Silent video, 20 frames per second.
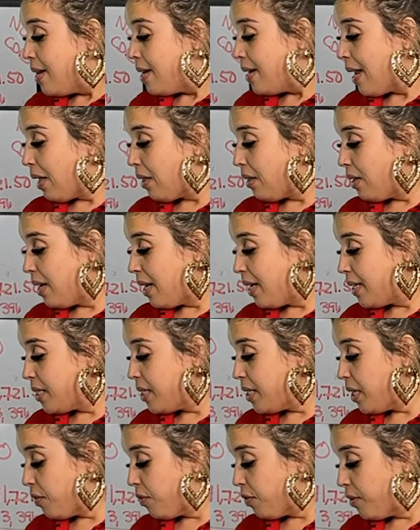Now the next
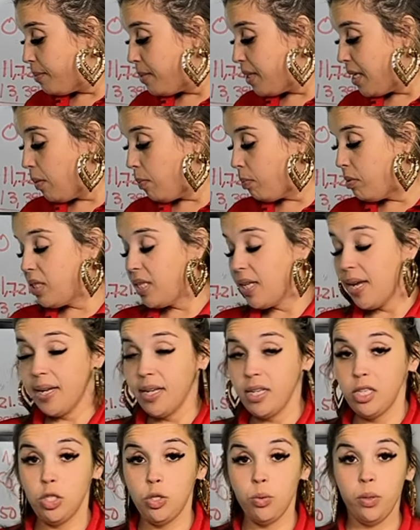tier from 10%
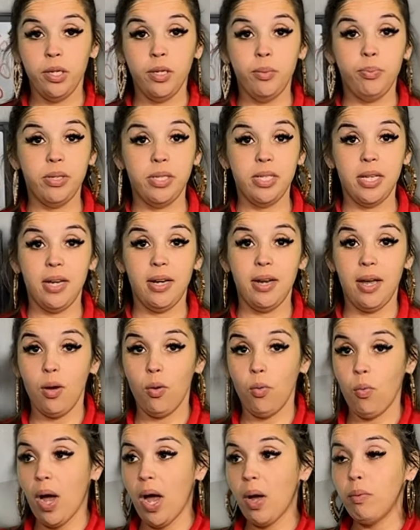is 20%. Now
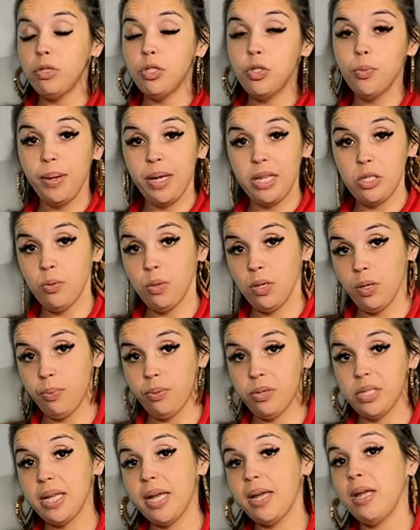why would you pay
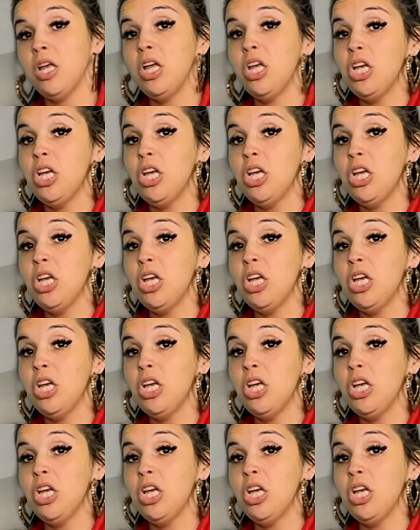20%?